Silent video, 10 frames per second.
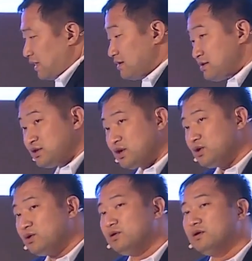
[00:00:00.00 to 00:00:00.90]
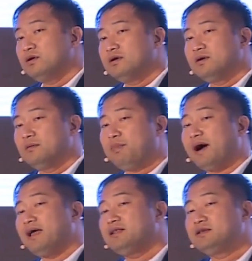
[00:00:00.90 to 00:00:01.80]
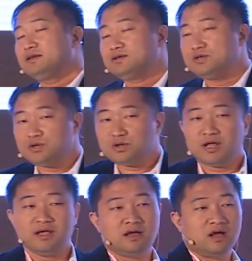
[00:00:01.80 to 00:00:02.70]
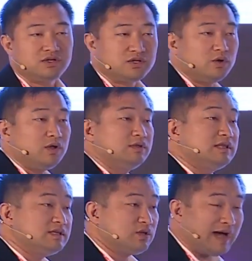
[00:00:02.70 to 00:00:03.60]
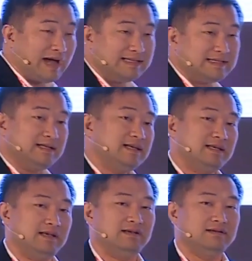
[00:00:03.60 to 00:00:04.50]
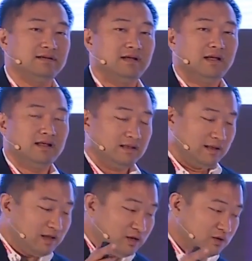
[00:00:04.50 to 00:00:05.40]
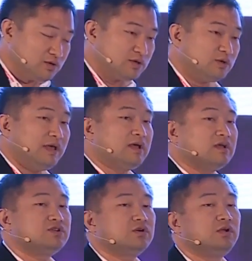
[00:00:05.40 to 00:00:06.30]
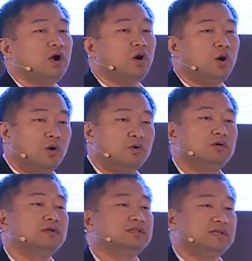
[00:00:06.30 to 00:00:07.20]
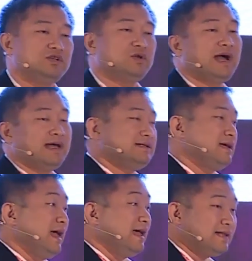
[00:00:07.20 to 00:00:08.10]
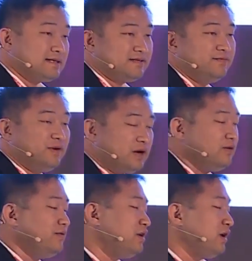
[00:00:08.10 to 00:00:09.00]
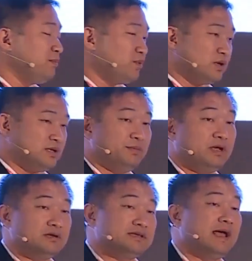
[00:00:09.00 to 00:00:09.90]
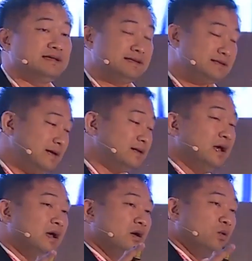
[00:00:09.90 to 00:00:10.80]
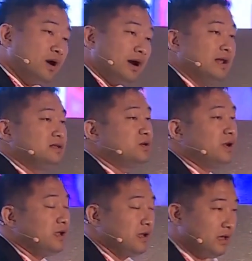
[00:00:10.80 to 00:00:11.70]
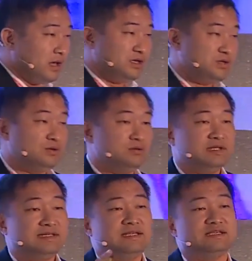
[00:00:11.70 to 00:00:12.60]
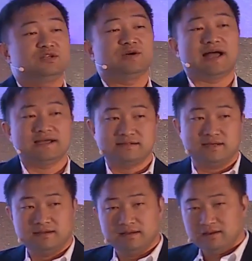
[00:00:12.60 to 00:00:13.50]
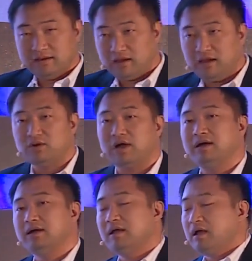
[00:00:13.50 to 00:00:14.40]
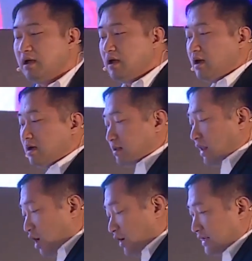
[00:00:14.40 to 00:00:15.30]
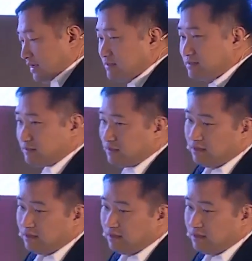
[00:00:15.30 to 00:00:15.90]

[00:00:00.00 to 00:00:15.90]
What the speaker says: So, by truly control your digital identity, then you truly control your own digital asset. That's very, very important because, as I said, we are entering into the digital asset era. Nowadays,